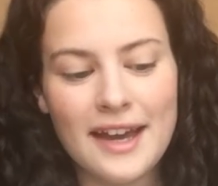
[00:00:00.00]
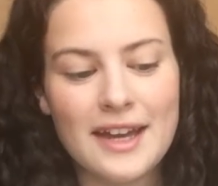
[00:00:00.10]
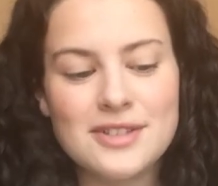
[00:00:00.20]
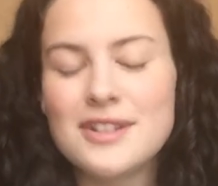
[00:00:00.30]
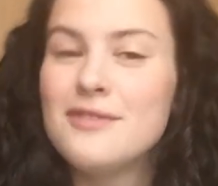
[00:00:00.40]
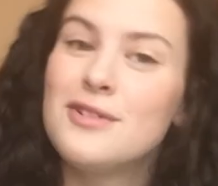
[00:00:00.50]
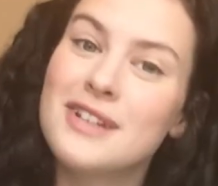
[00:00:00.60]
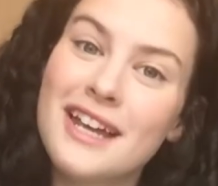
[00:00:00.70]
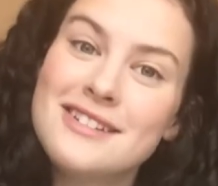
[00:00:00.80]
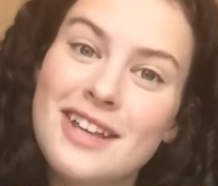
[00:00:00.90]
Uh, so if you
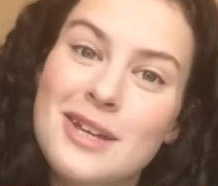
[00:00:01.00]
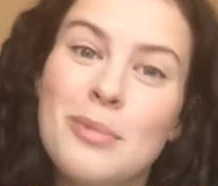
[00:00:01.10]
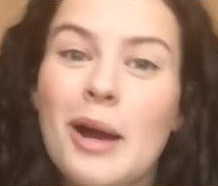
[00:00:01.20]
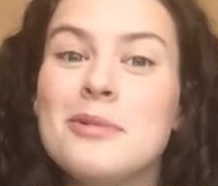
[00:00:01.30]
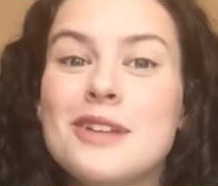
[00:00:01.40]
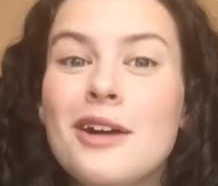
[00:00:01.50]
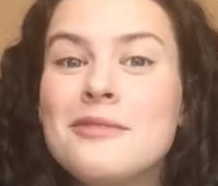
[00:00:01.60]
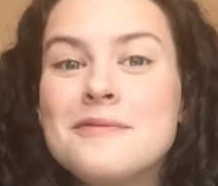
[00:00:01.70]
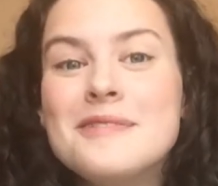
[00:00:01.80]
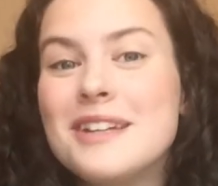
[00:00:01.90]
would like to get your Bibles
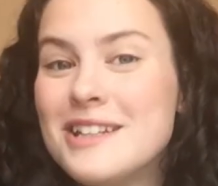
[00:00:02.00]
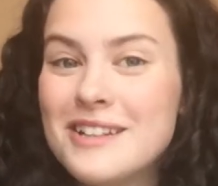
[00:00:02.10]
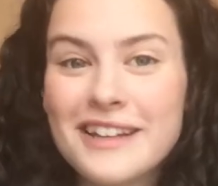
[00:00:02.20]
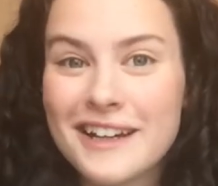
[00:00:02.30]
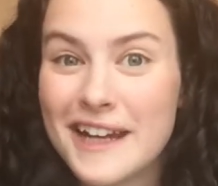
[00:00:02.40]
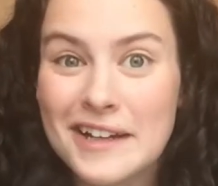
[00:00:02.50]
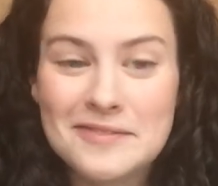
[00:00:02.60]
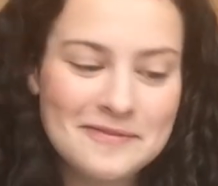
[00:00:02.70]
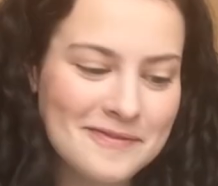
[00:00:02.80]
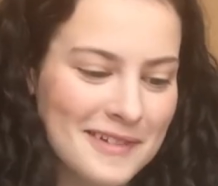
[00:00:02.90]
out, you can do that
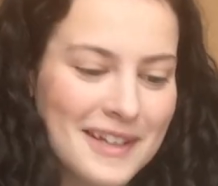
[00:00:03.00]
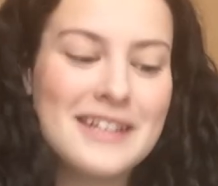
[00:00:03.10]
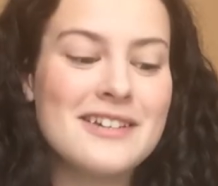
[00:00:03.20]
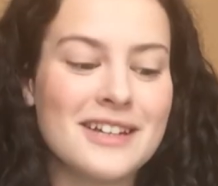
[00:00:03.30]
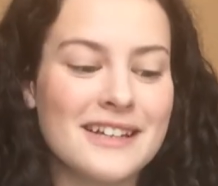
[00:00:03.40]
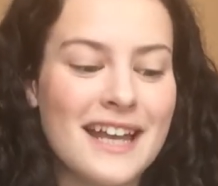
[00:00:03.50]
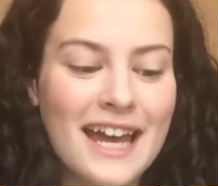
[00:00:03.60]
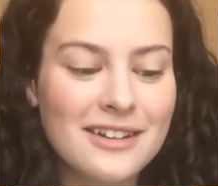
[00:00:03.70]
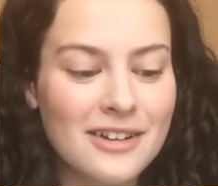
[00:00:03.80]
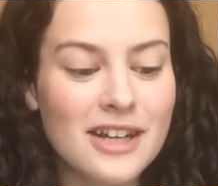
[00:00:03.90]
now and you can
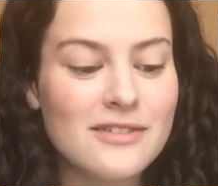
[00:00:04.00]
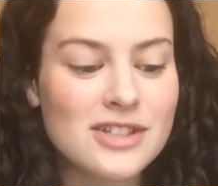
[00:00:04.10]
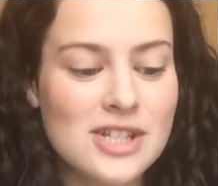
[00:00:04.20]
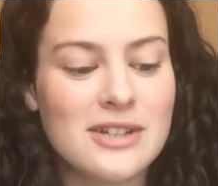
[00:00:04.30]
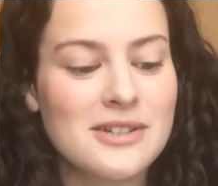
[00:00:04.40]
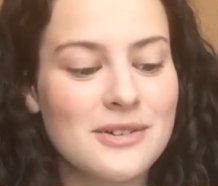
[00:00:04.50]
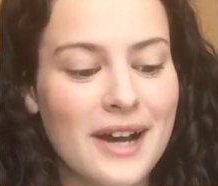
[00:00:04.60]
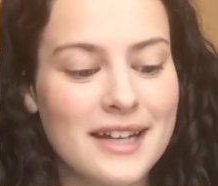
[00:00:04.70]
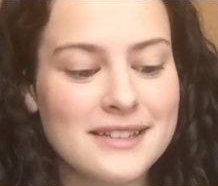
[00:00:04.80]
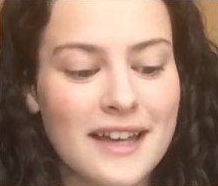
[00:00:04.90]
head on over to
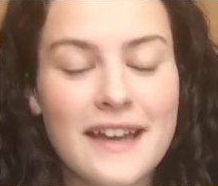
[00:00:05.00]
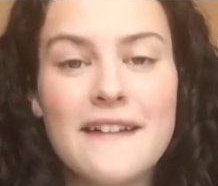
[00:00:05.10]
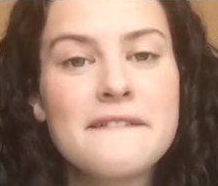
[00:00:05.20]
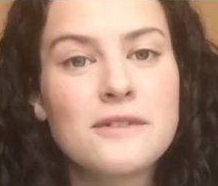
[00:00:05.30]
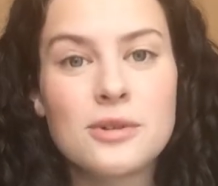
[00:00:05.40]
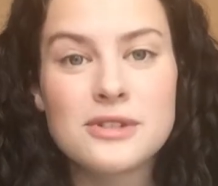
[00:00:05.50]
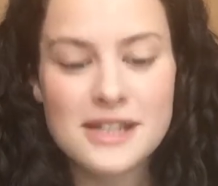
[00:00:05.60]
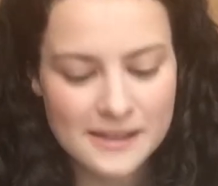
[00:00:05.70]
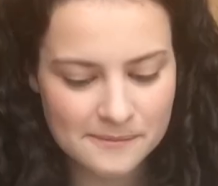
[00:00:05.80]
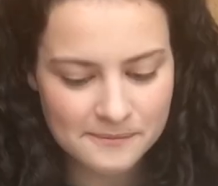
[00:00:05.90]
Isaiah
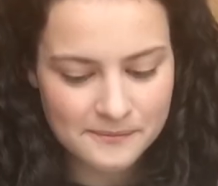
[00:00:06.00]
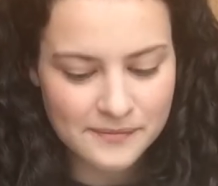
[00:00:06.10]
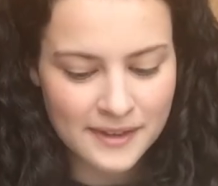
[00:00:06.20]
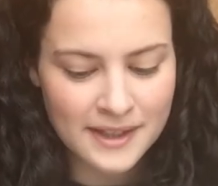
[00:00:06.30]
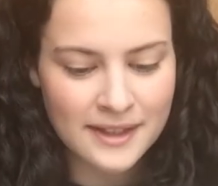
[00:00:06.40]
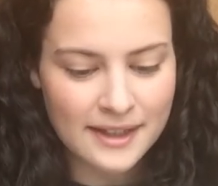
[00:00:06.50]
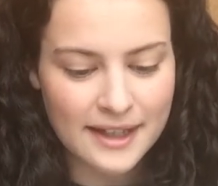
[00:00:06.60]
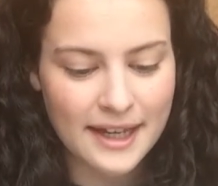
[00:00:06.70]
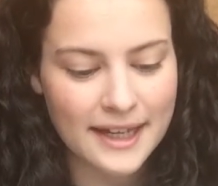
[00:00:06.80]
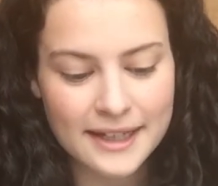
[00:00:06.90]
40.
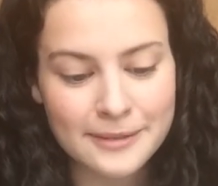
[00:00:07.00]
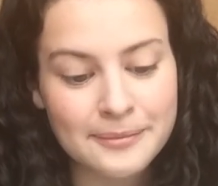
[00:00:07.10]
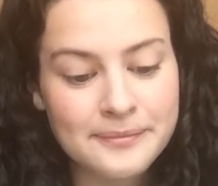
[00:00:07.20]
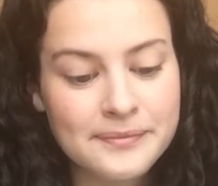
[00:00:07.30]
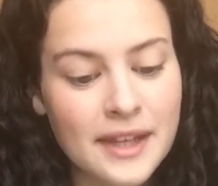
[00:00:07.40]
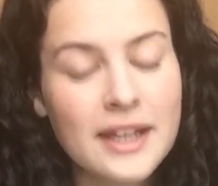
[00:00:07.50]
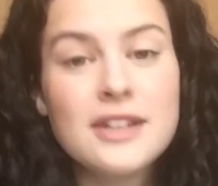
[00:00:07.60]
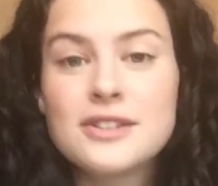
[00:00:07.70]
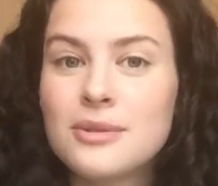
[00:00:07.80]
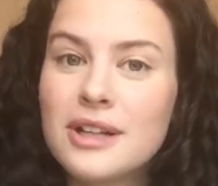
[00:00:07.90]
Um,
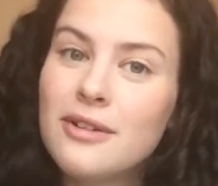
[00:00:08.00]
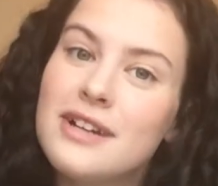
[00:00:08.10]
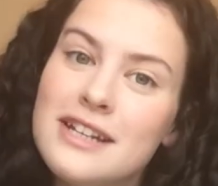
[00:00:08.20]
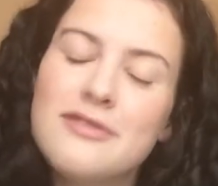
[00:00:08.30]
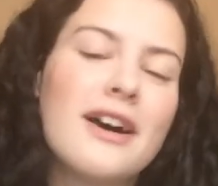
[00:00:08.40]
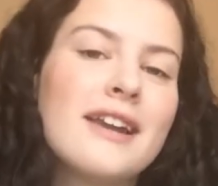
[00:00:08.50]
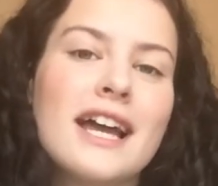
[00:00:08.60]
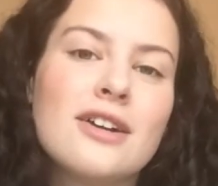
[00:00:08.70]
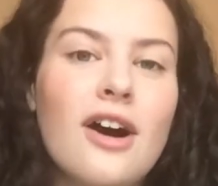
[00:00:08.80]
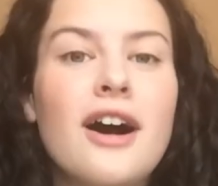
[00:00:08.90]
so what I really felt
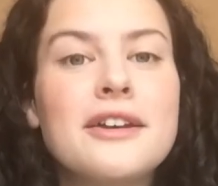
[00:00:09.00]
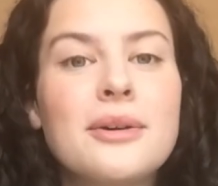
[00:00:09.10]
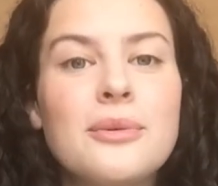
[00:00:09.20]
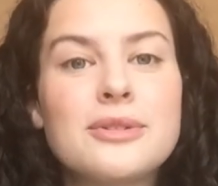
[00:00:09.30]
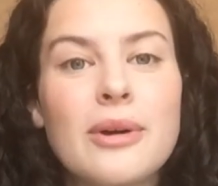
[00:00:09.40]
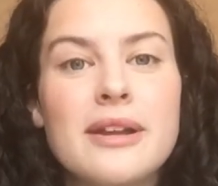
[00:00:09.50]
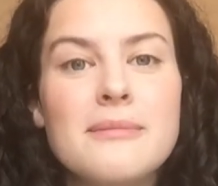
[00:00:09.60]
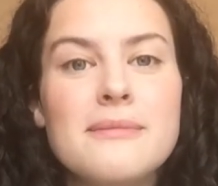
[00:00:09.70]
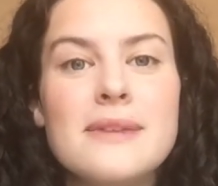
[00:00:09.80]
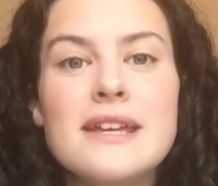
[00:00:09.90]
like God was
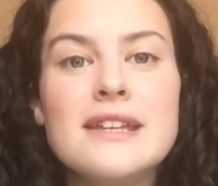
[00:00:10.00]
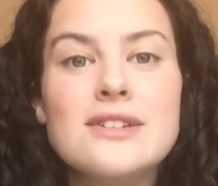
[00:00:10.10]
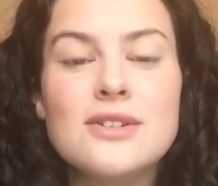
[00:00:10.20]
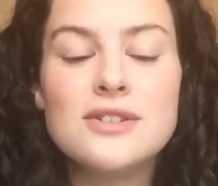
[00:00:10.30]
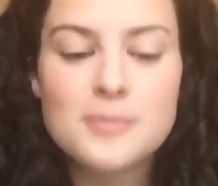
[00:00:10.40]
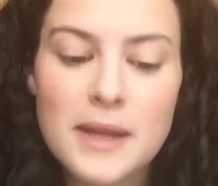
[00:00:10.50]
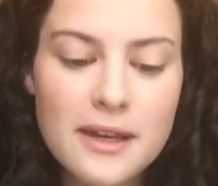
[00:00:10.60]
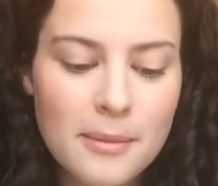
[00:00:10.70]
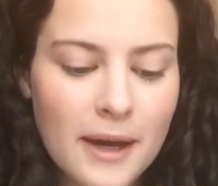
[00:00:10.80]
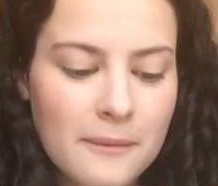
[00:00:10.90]
wanting me to
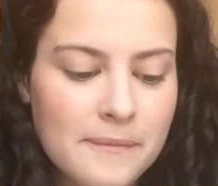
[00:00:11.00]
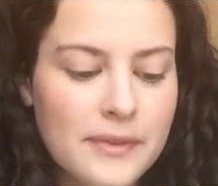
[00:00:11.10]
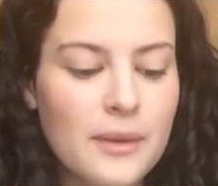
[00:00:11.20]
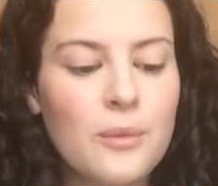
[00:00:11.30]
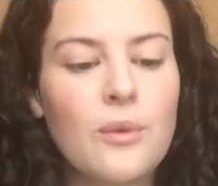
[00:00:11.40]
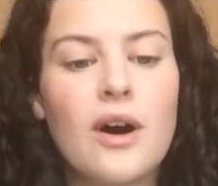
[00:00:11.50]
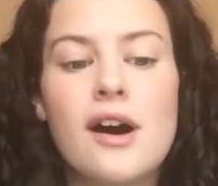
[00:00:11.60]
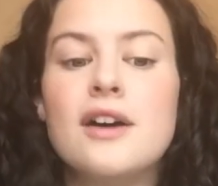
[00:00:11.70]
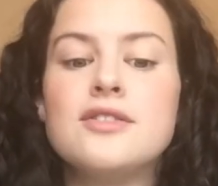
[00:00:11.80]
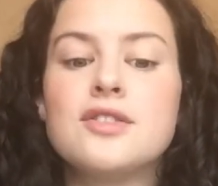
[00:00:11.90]
speak about
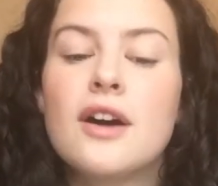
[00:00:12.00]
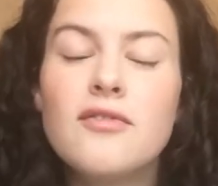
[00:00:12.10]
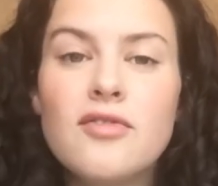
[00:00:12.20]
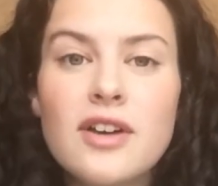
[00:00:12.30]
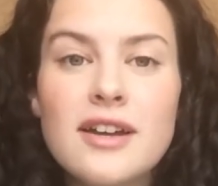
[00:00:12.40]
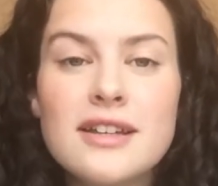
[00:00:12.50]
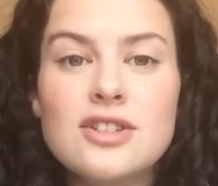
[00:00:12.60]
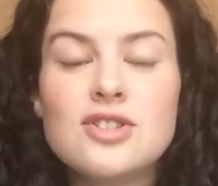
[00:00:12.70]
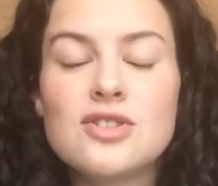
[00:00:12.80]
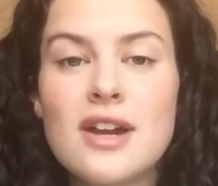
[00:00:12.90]
was comfort
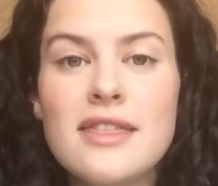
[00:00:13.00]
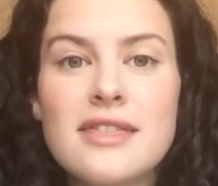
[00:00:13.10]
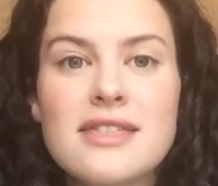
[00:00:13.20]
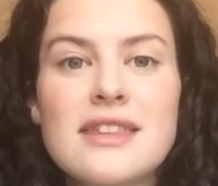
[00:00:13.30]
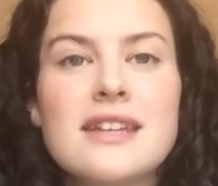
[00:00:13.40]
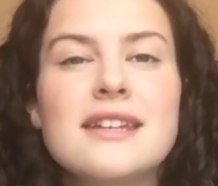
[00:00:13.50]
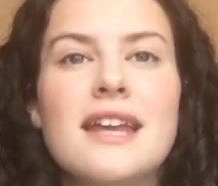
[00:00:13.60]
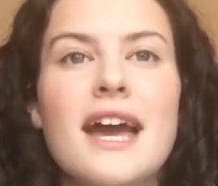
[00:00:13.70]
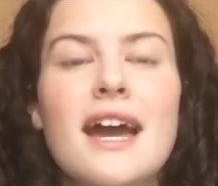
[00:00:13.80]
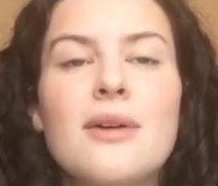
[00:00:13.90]
and strength
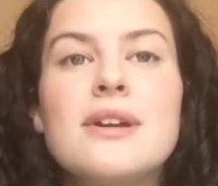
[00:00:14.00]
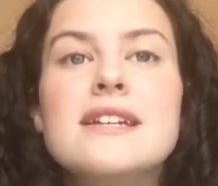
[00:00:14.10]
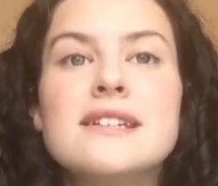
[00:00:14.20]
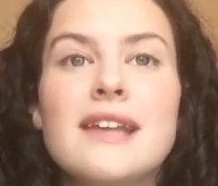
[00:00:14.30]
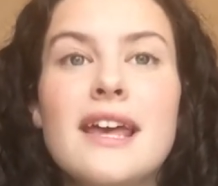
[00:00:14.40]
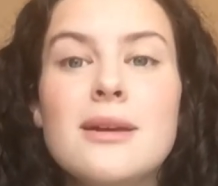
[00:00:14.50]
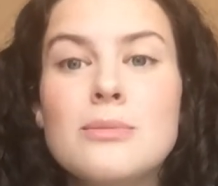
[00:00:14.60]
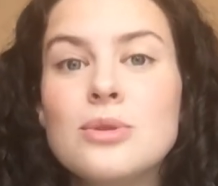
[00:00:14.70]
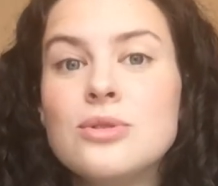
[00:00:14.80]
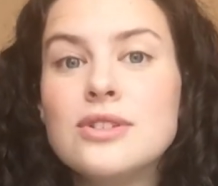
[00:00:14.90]
and how he is
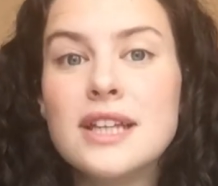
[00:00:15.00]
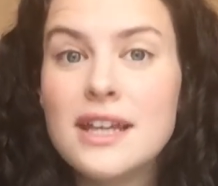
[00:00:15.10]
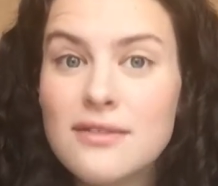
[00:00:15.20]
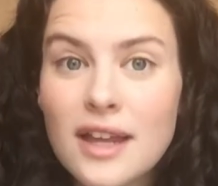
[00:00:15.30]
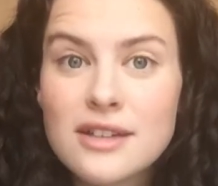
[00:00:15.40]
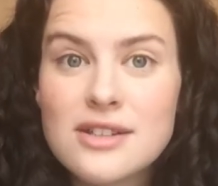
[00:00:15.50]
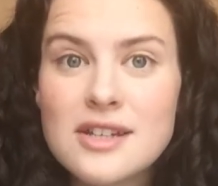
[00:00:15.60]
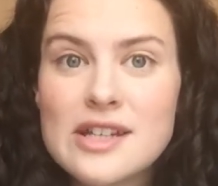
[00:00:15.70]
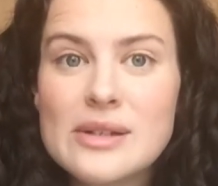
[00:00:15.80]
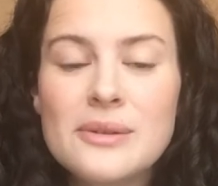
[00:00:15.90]
able to give that
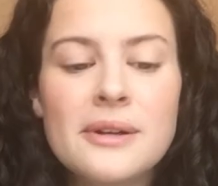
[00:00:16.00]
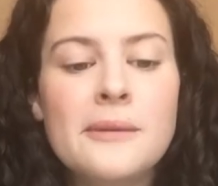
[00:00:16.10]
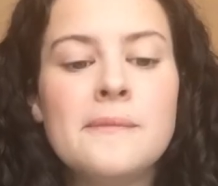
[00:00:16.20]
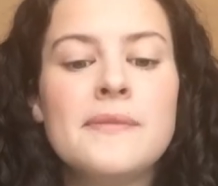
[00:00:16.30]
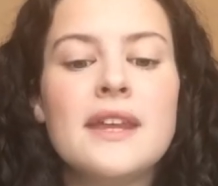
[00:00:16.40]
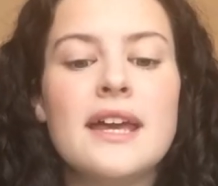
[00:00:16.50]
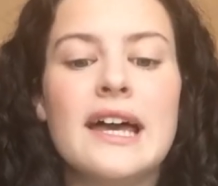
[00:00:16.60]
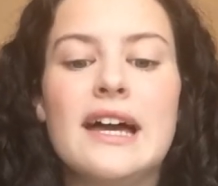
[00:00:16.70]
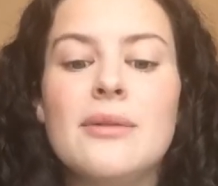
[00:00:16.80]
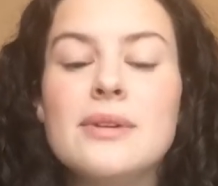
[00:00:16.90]
to you
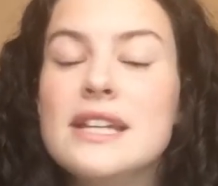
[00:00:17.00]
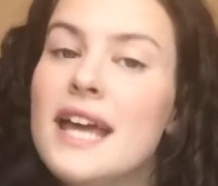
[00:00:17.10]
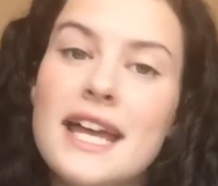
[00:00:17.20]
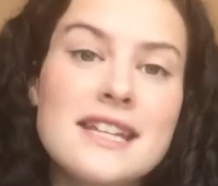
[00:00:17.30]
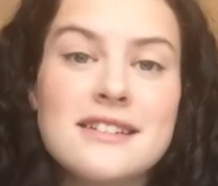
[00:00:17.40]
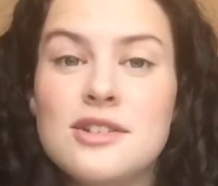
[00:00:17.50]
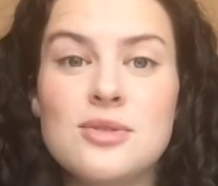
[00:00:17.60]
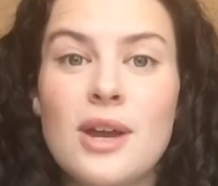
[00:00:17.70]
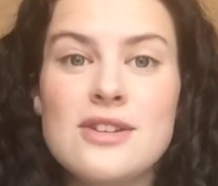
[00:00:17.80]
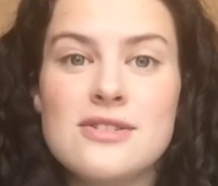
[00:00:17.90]
um, in any
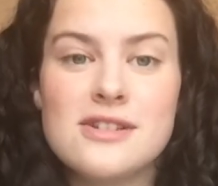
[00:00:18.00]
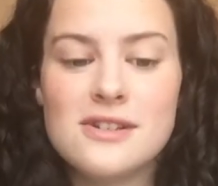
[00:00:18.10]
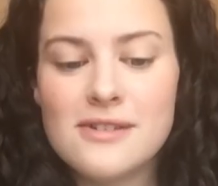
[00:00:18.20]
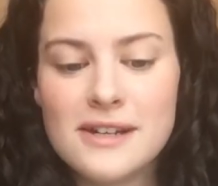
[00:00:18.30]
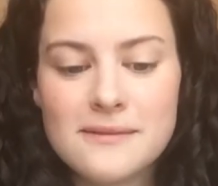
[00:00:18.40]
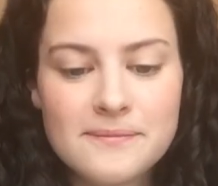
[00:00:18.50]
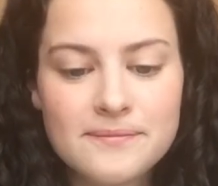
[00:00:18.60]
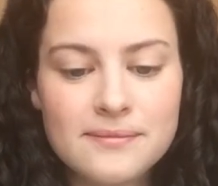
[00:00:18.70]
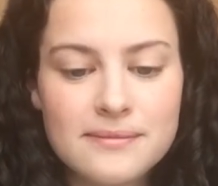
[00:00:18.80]
situation that you're in.